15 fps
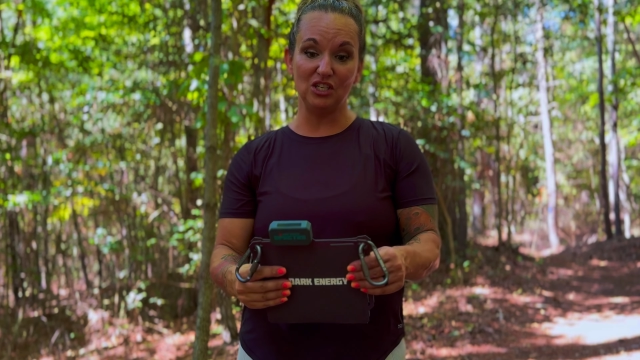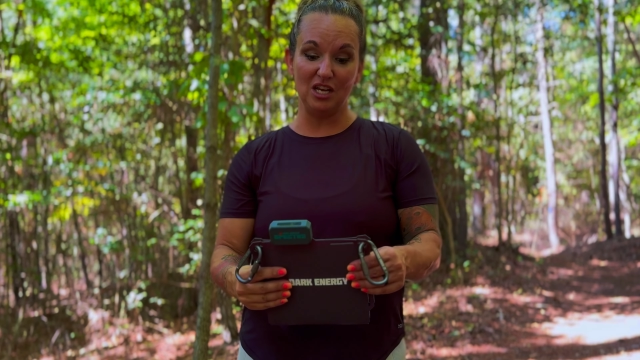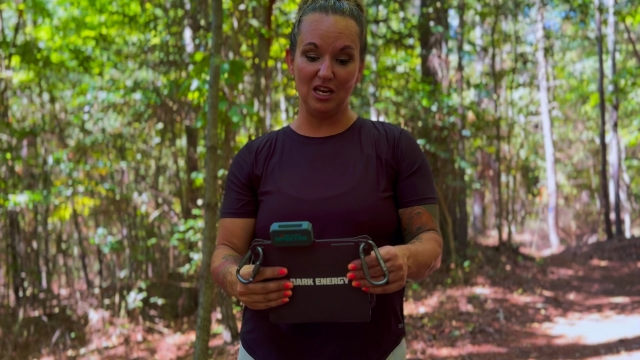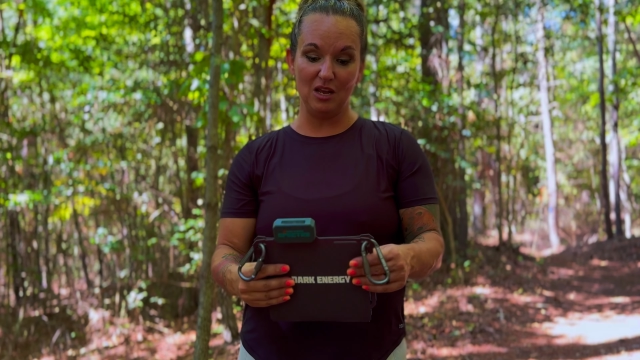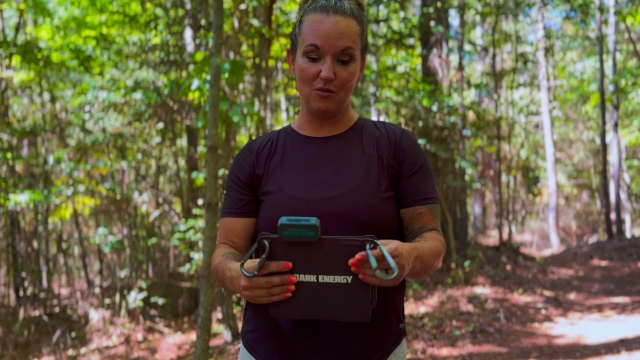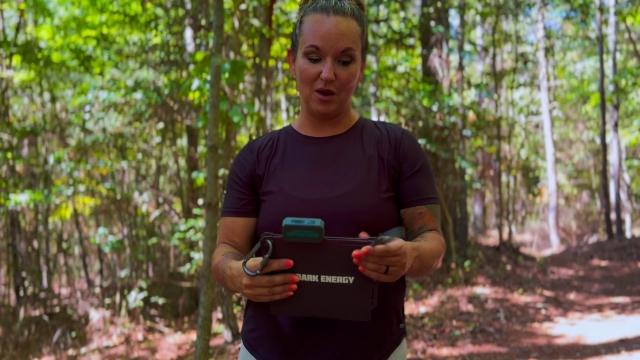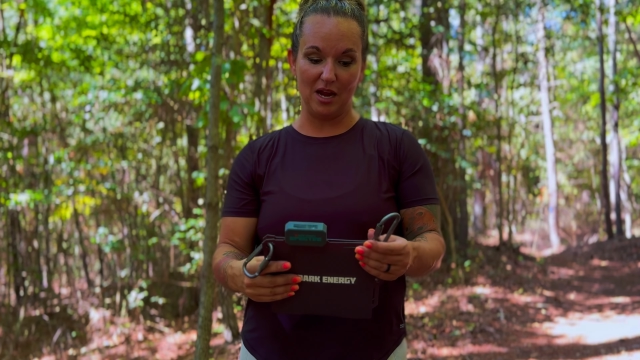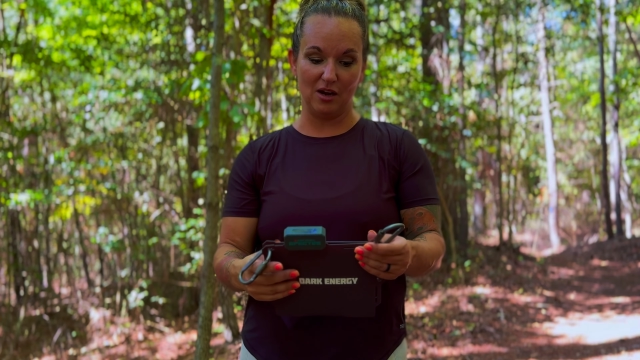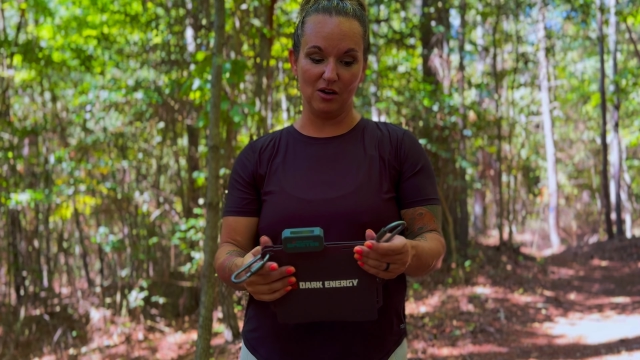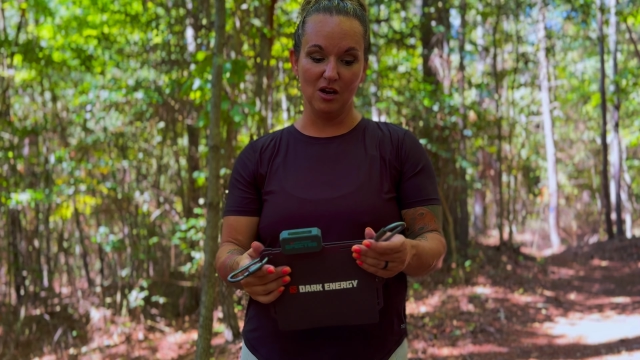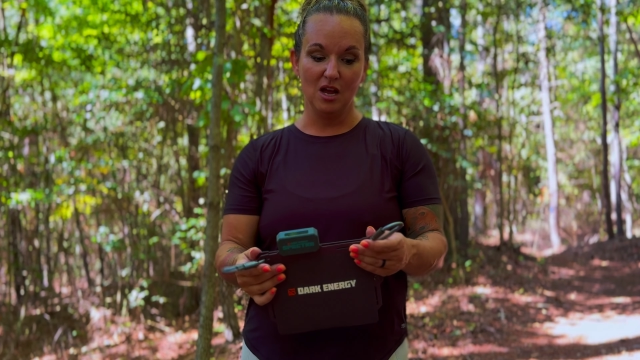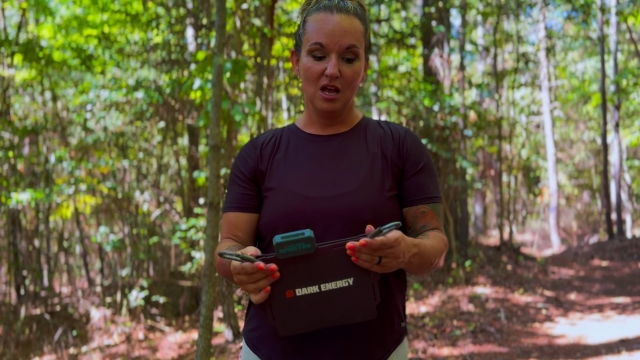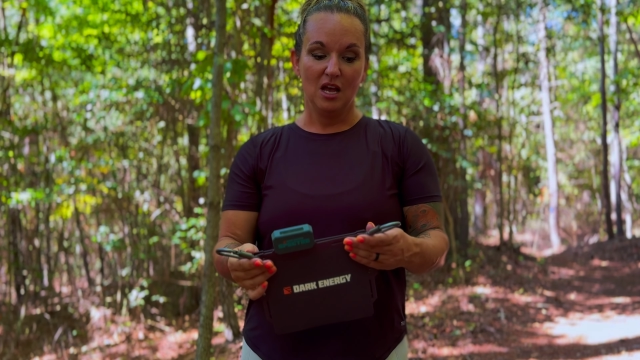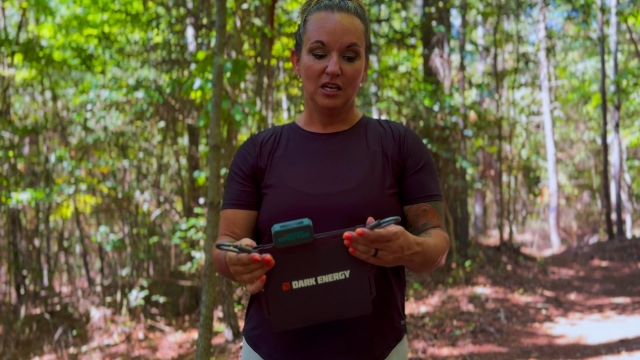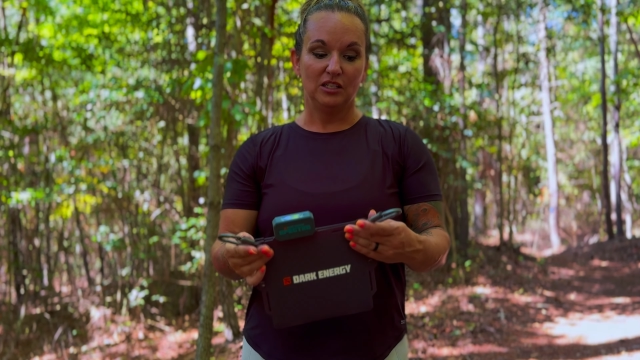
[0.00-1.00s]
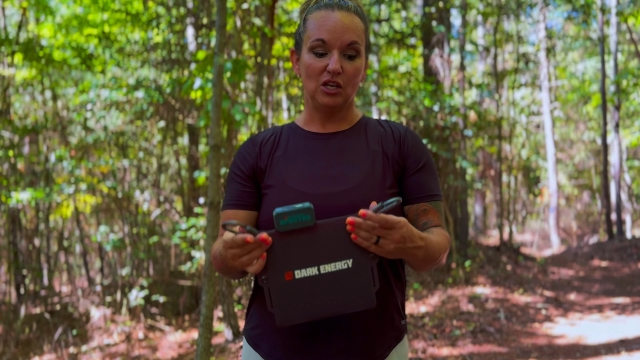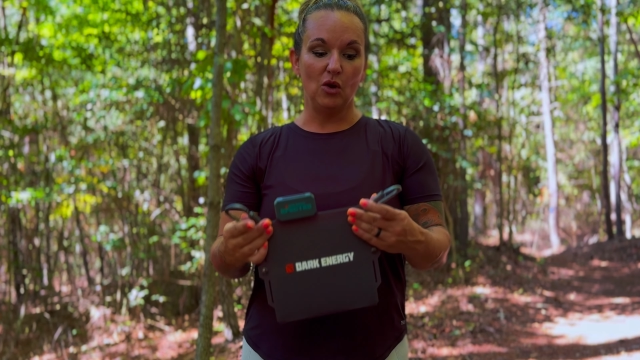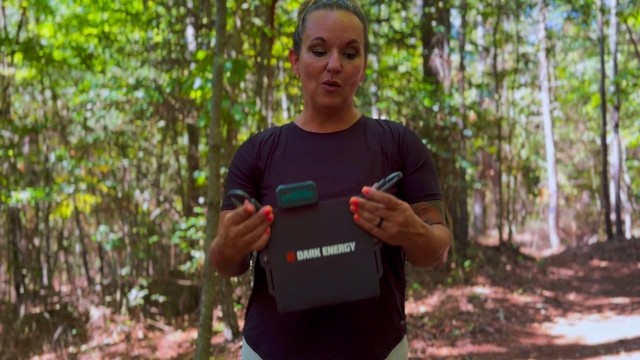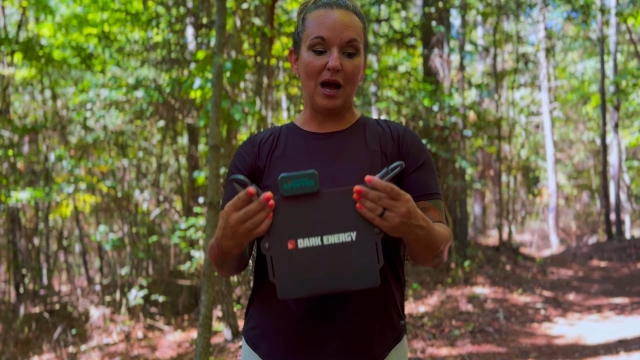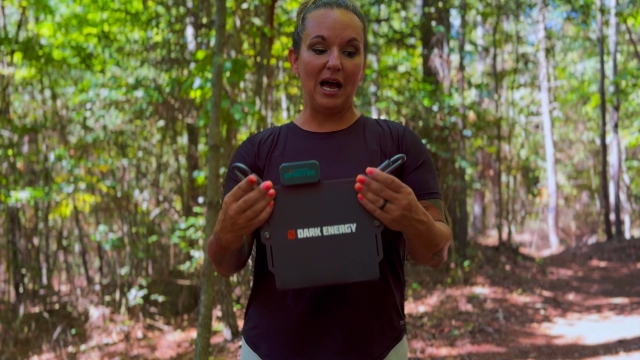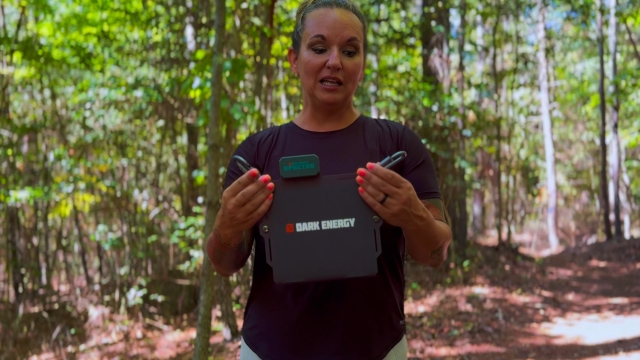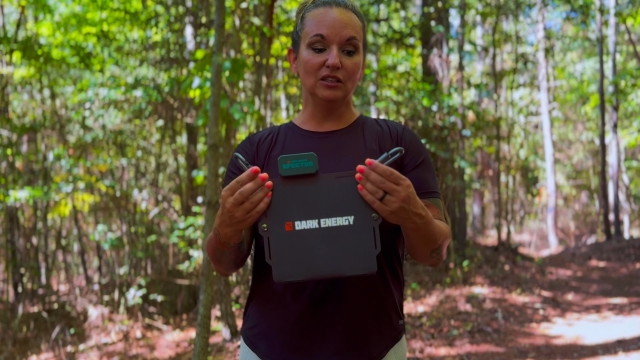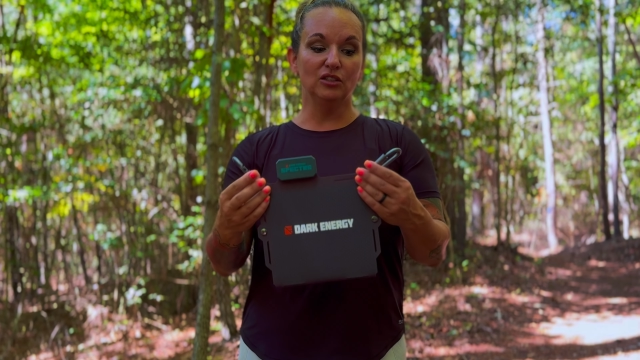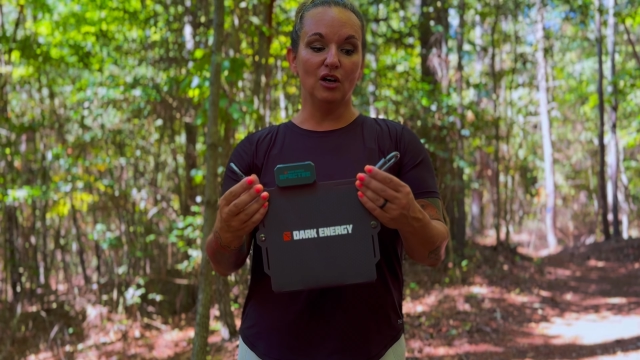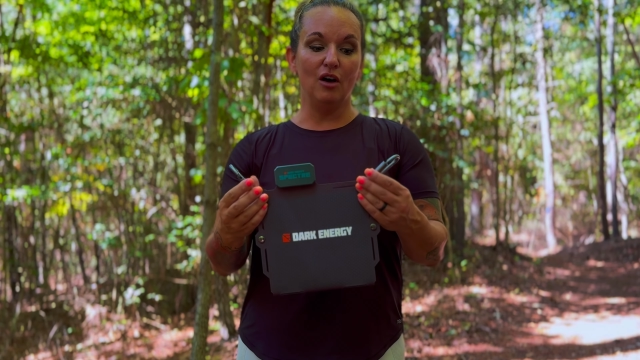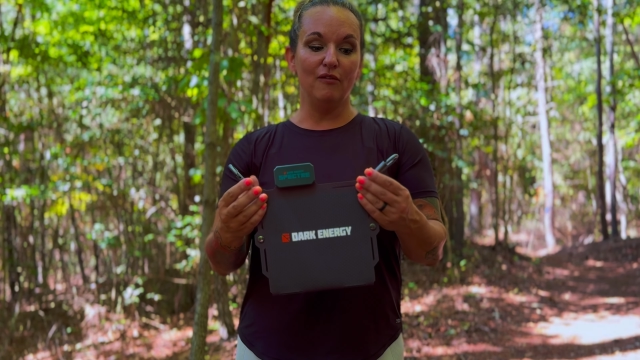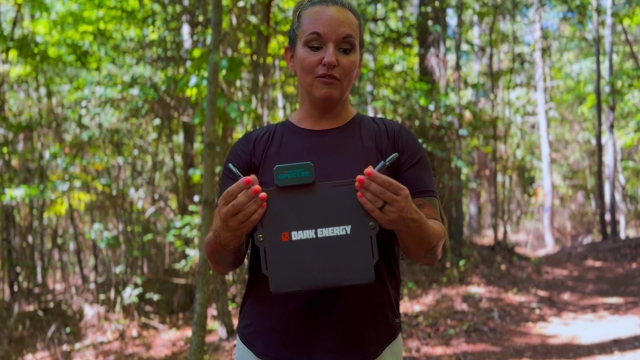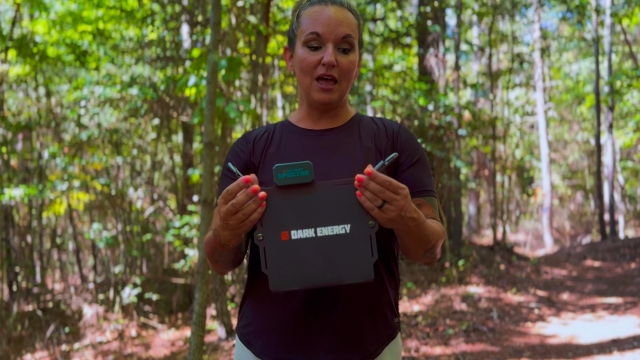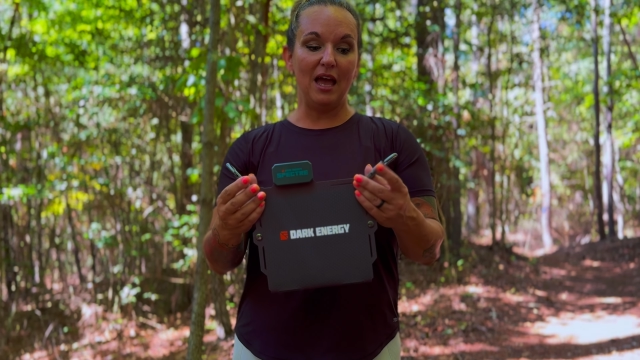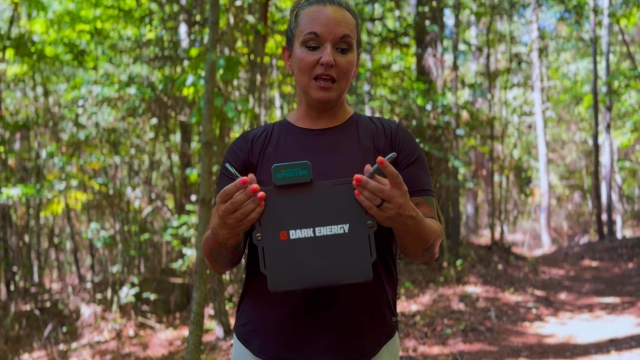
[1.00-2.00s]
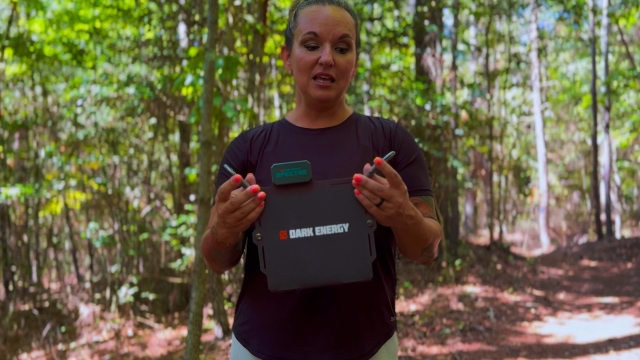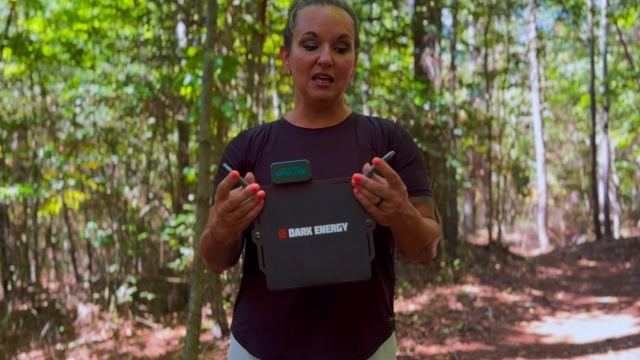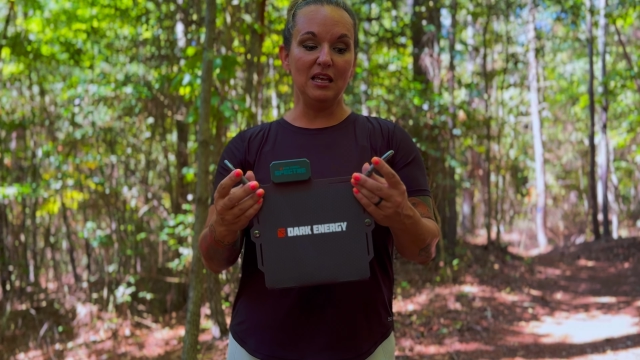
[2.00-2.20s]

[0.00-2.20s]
anywhere. So I love that.